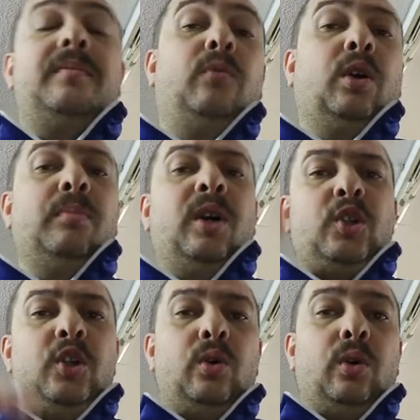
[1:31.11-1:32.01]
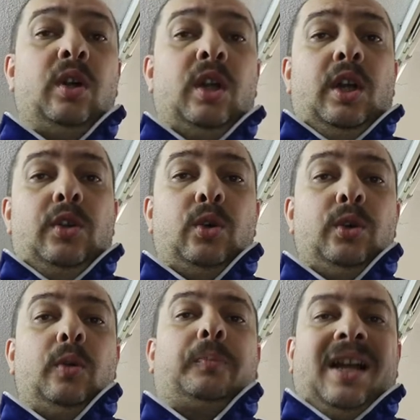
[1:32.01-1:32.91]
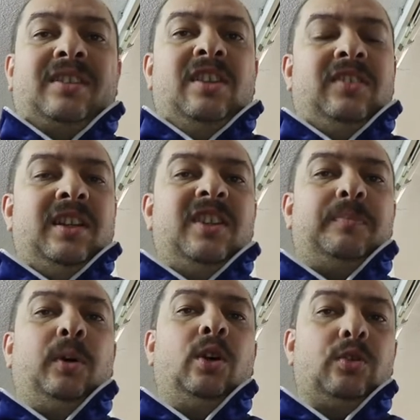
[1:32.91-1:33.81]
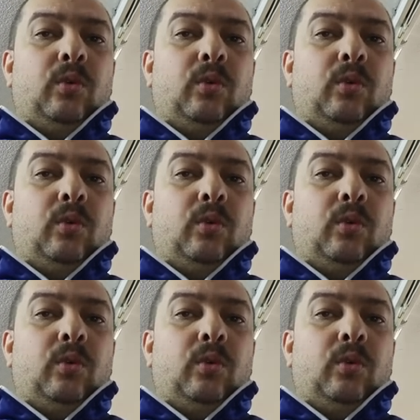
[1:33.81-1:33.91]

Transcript: What about you? Do you practice any sport?